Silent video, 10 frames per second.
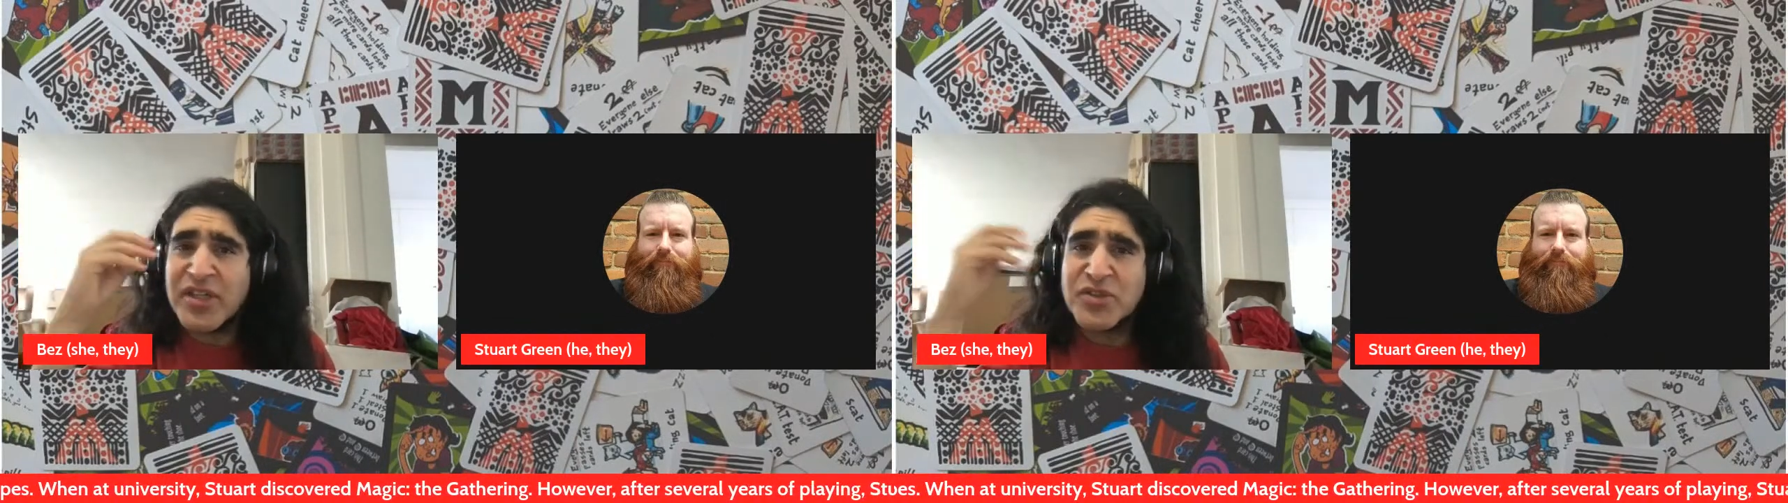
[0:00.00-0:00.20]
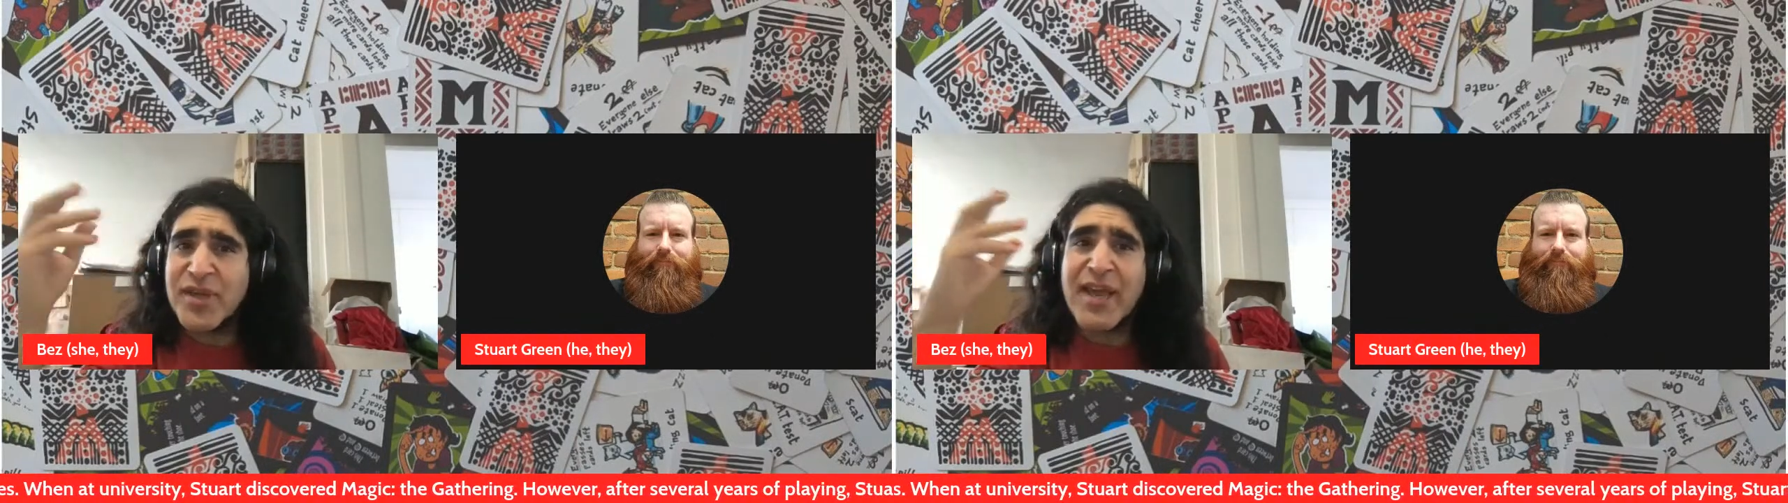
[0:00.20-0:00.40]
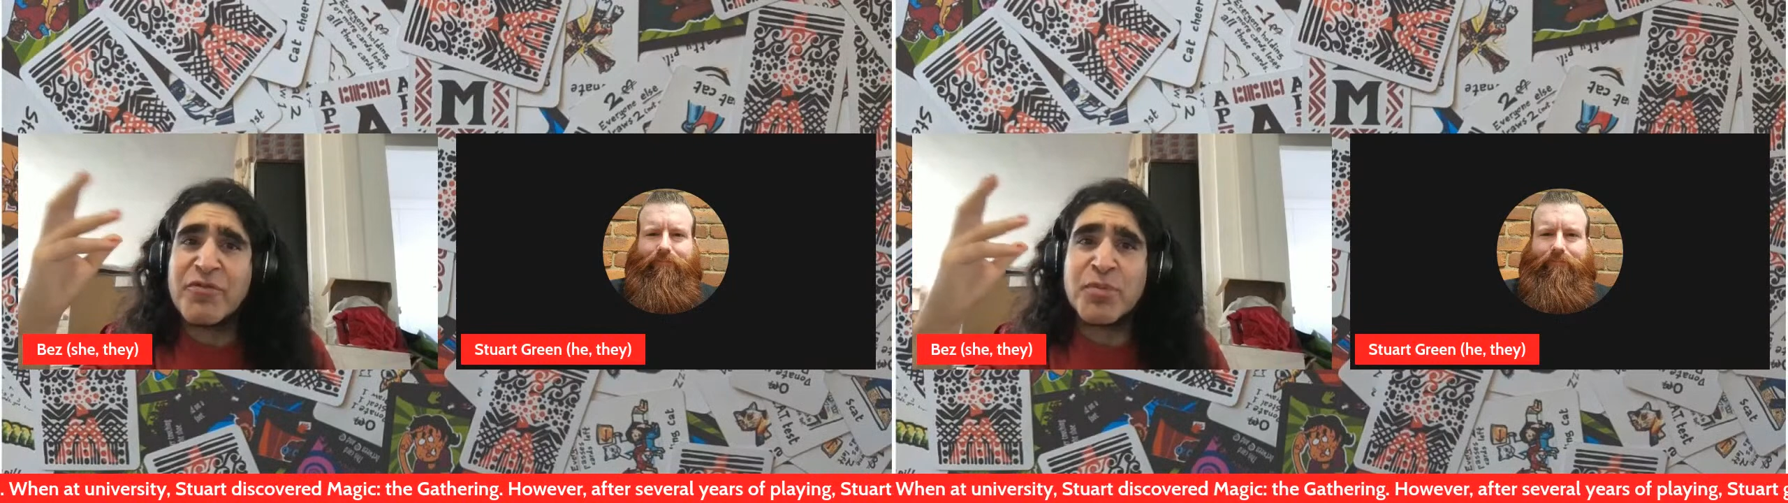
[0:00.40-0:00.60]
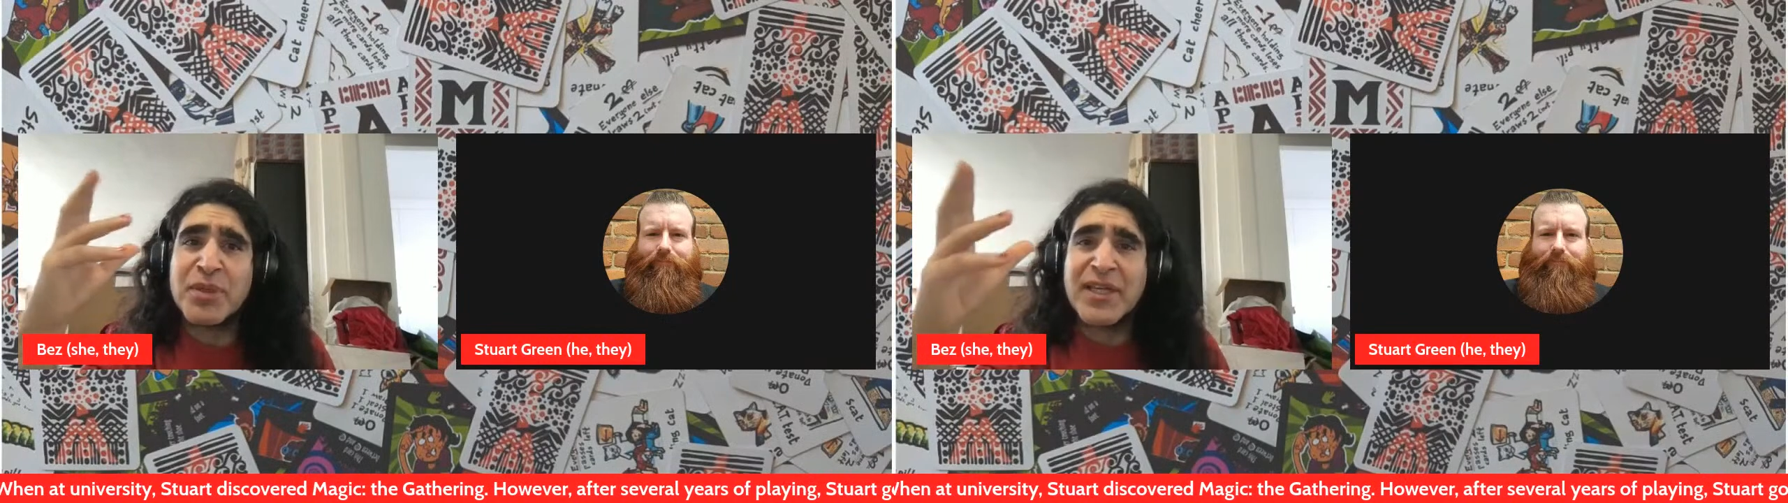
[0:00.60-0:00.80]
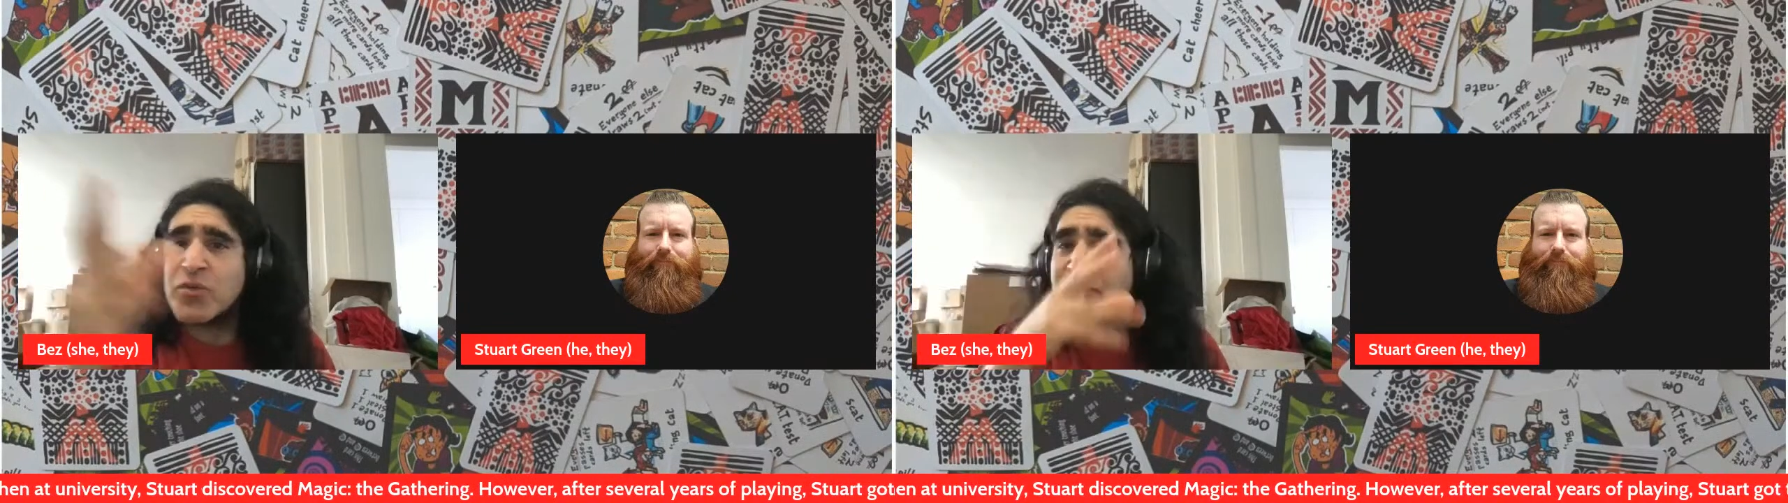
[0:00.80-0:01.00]
to ever
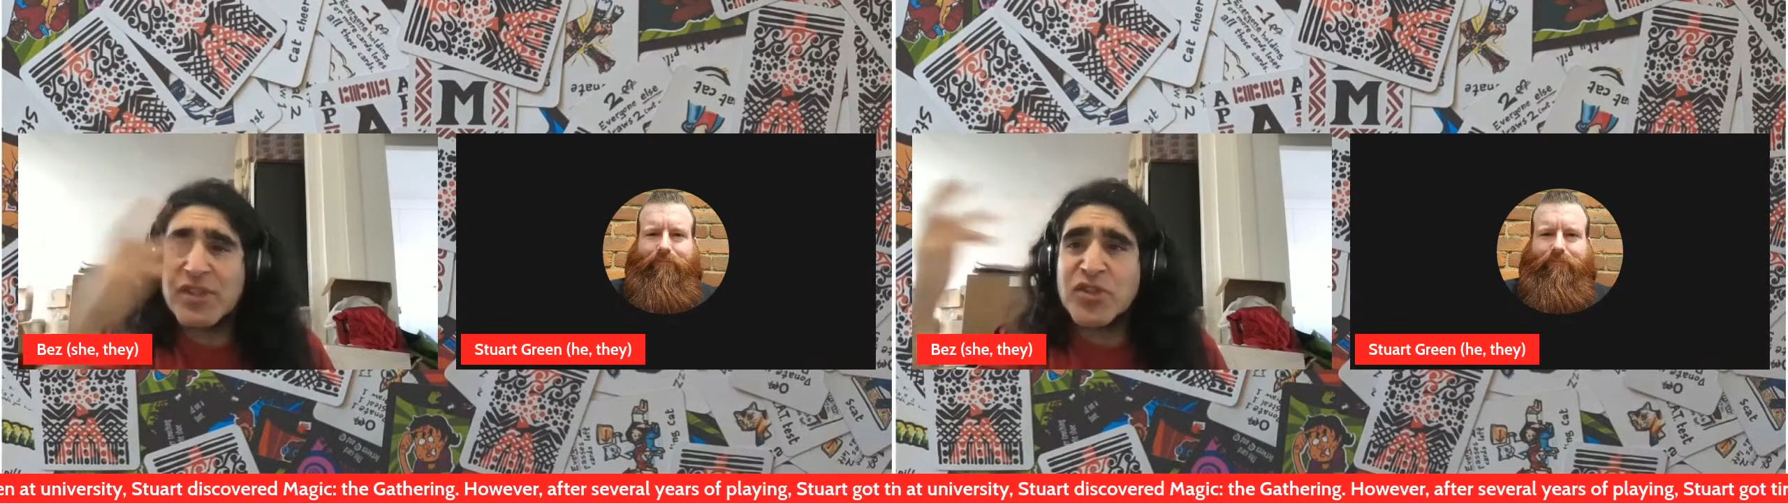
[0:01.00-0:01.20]
play with this